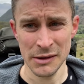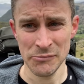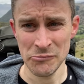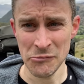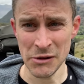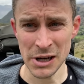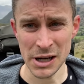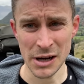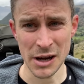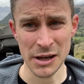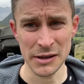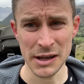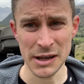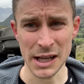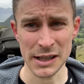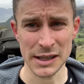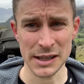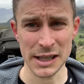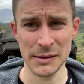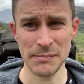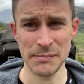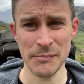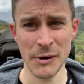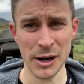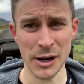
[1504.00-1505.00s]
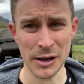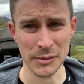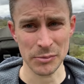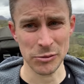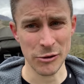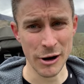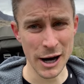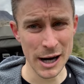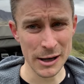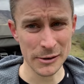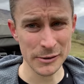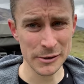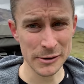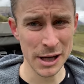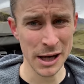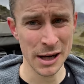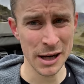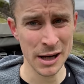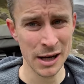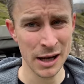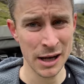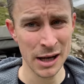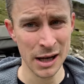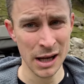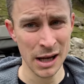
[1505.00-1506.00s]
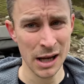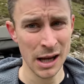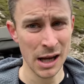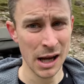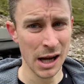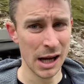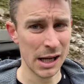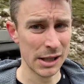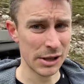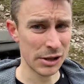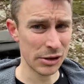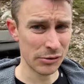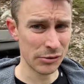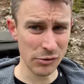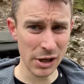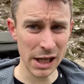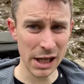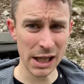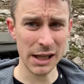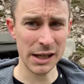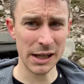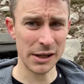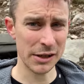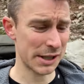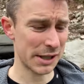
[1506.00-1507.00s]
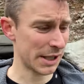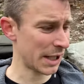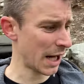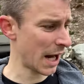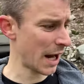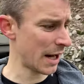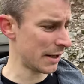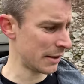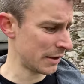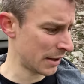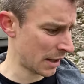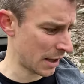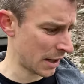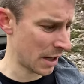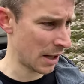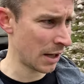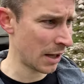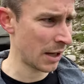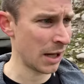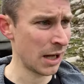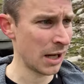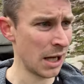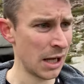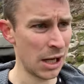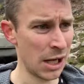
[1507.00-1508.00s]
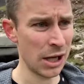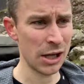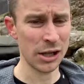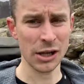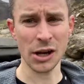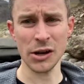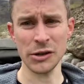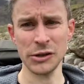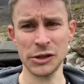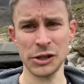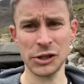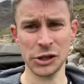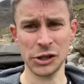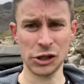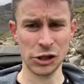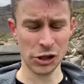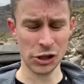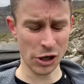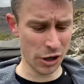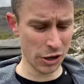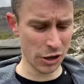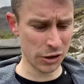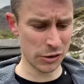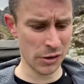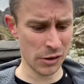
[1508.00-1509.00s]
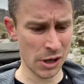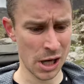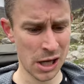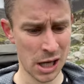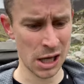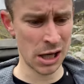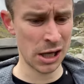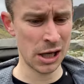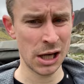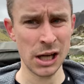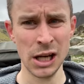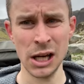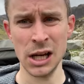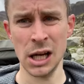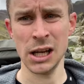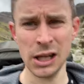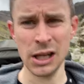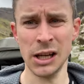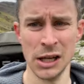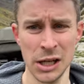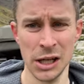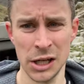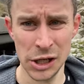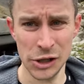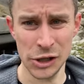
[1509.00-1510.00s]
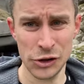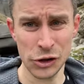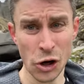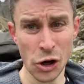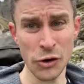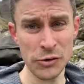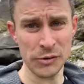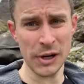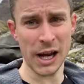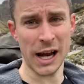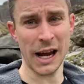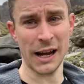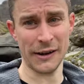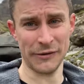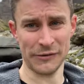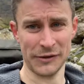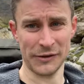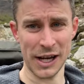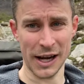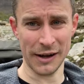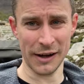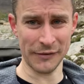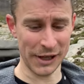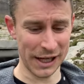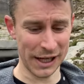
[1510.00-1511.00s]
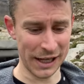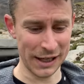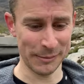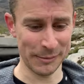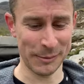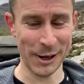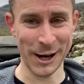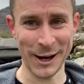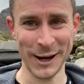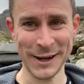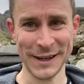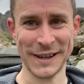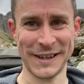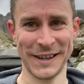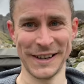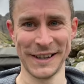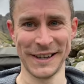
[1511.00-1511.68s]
you know that did Mark proud it's a really good tent. Goes to show you don't have to have a Hilleberg